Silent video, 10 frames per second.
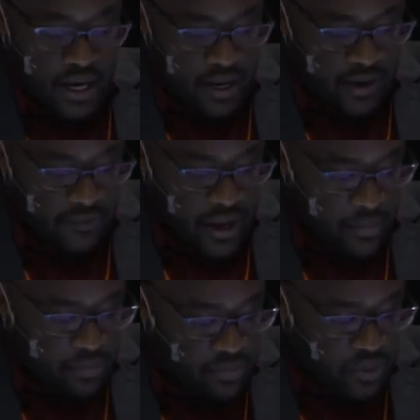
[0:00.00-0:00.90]
uh, uh,
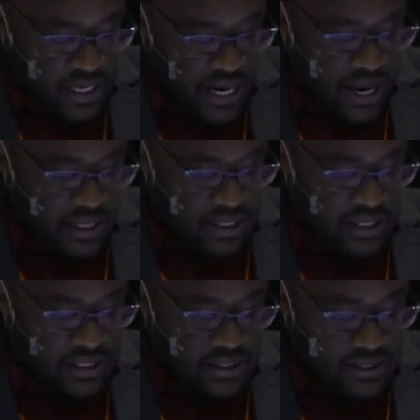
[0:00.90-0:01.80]
people that are in
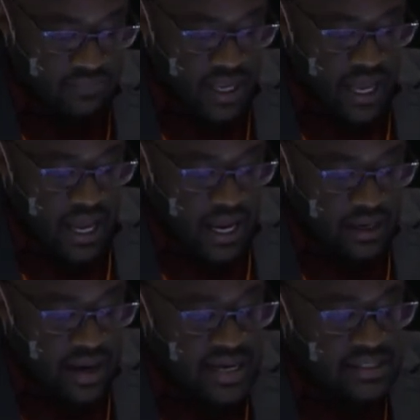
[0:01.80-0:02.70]
need.
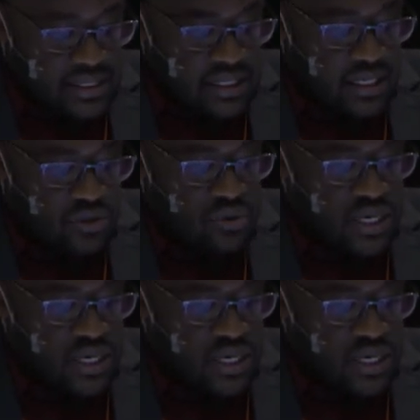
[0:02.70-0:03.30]
And lastly, issues